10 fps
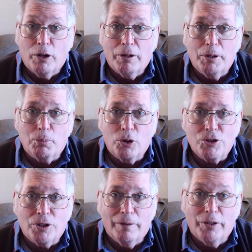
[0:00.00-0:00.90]
very
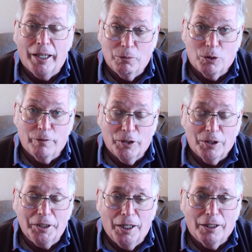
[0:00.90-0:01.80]
appreciative and were
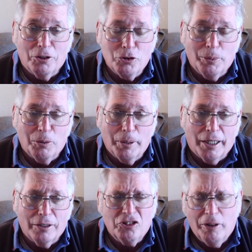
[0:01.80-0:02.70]
very knowledgeable
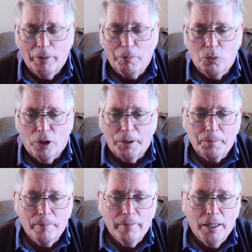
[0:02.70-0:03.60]
about it. Some of them weren't.